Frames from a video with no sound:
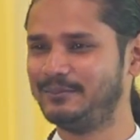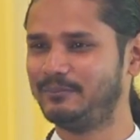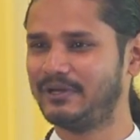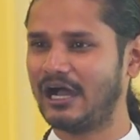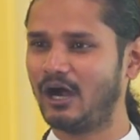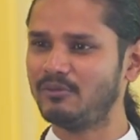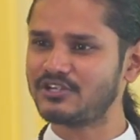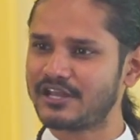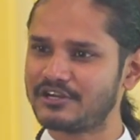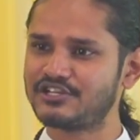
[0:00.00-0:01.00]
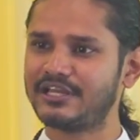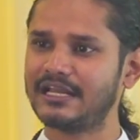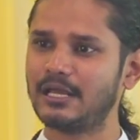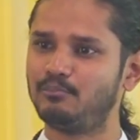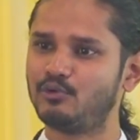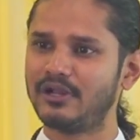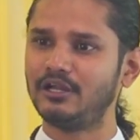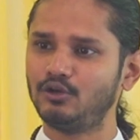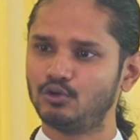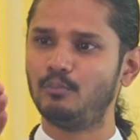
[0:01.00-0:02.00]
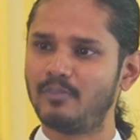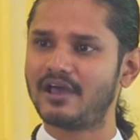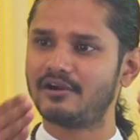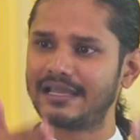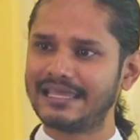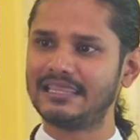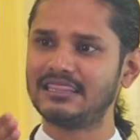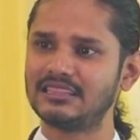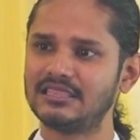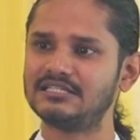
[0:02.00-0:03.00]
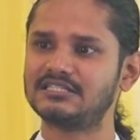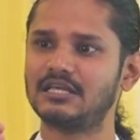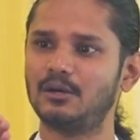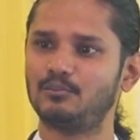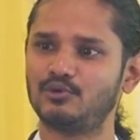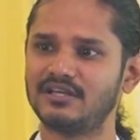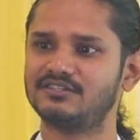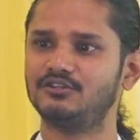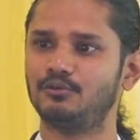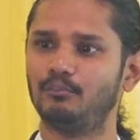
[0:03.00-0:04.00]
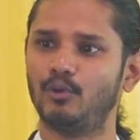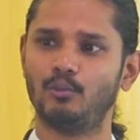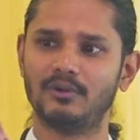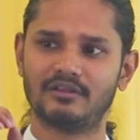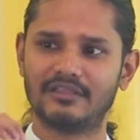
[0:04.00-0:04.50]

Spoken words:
But how much energy can I bring to bear in this present moment?